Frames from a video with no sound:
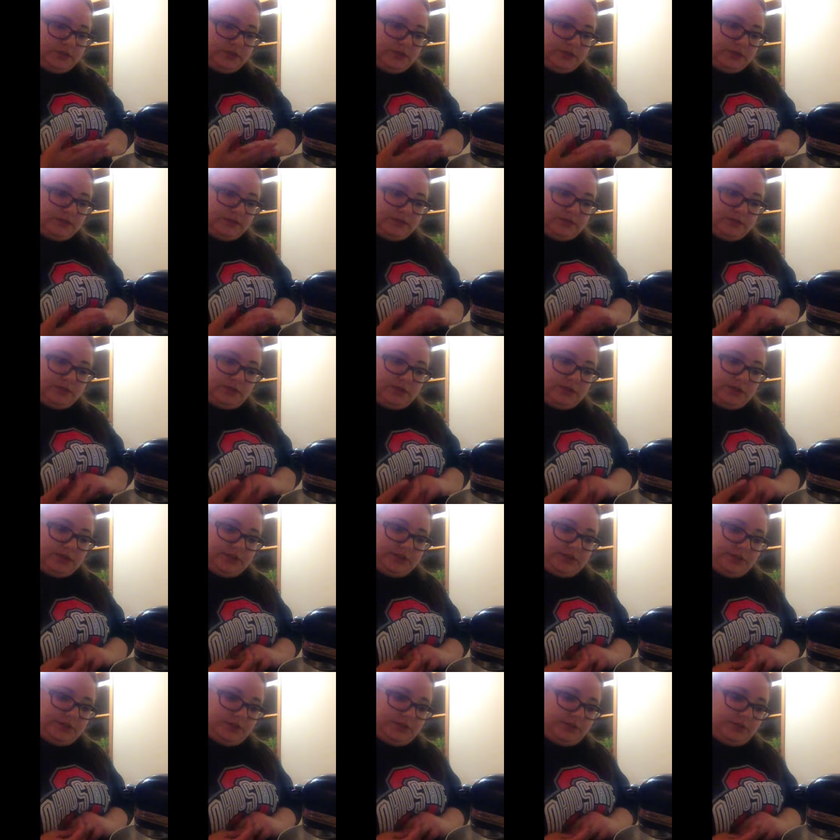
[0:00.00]
is going
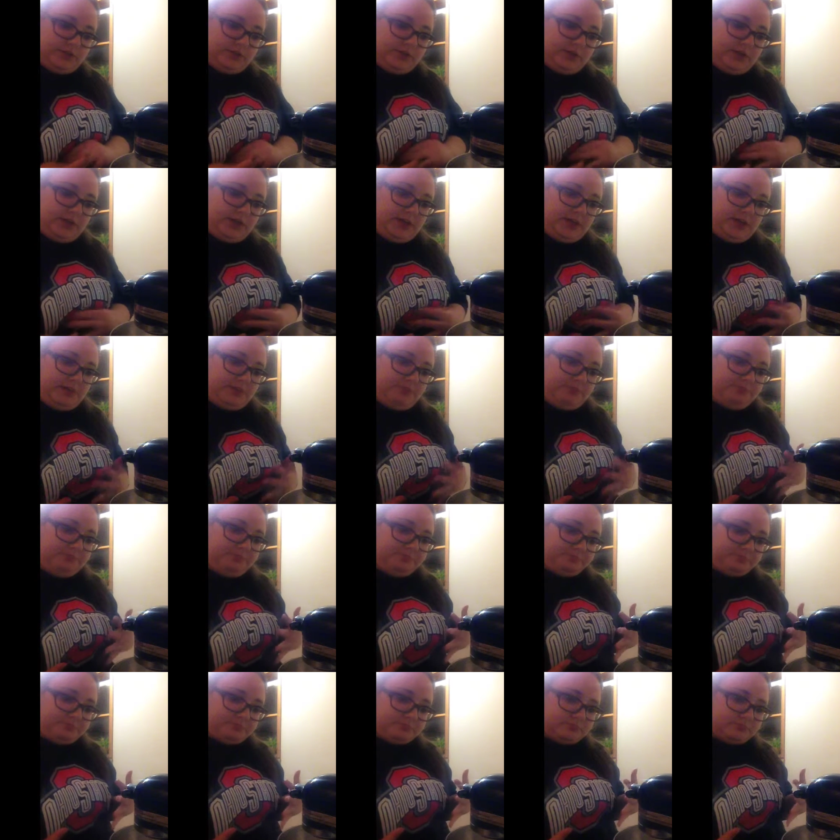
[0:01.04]
to
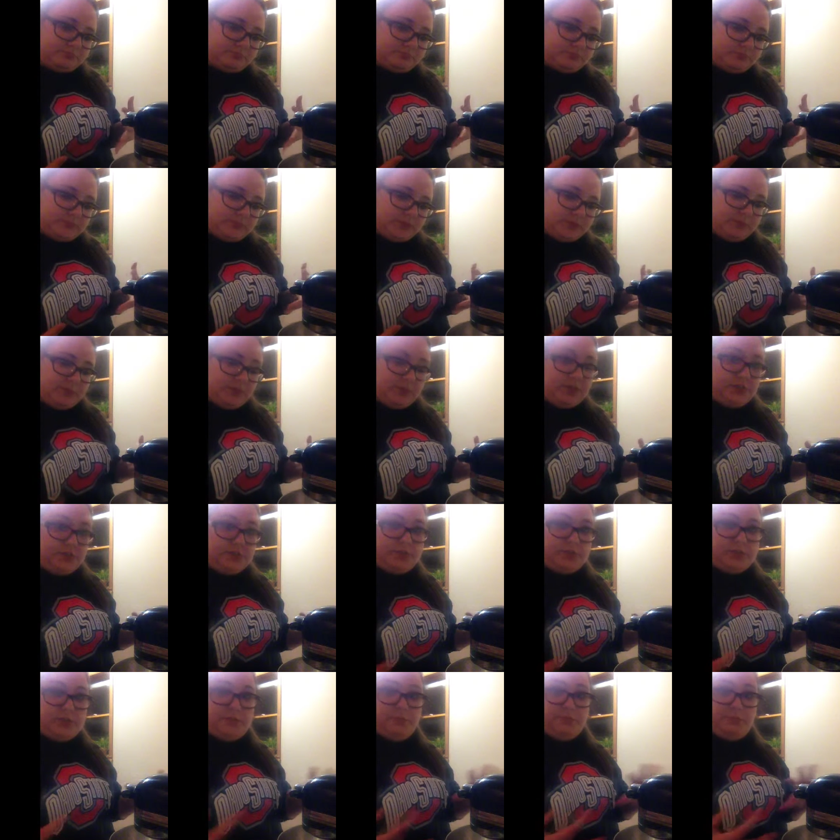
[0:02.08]
be
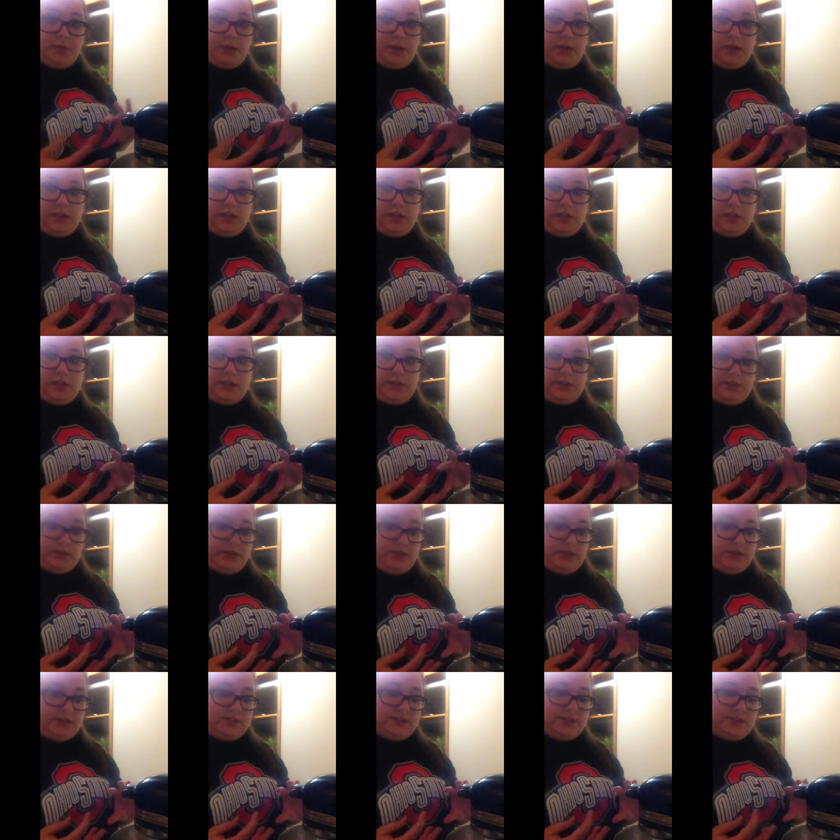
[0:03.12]
used to bond the
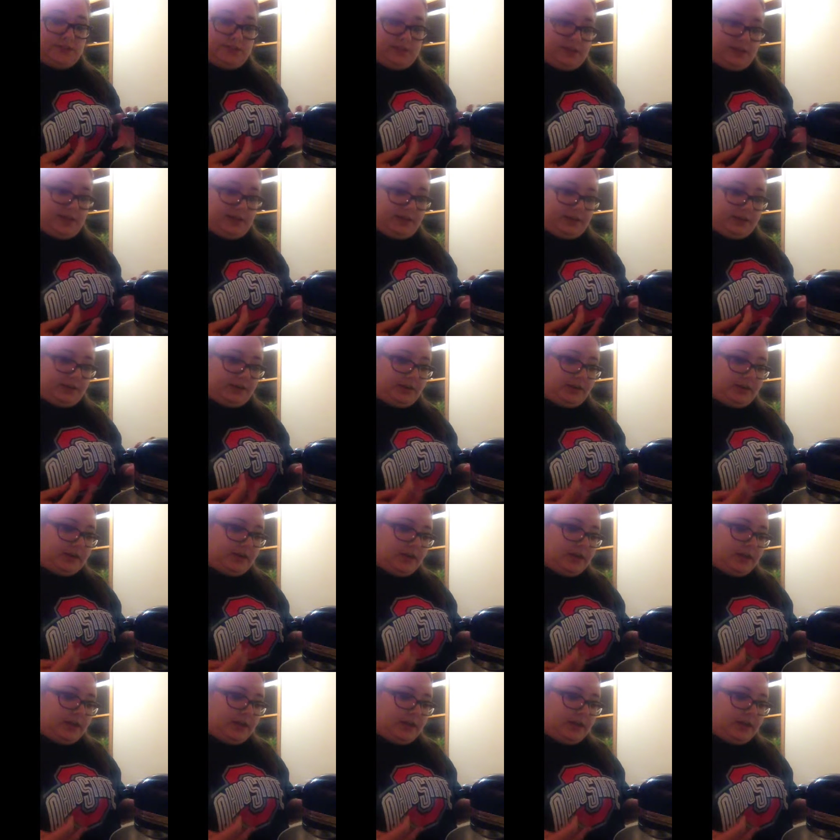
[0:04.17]
ingredients together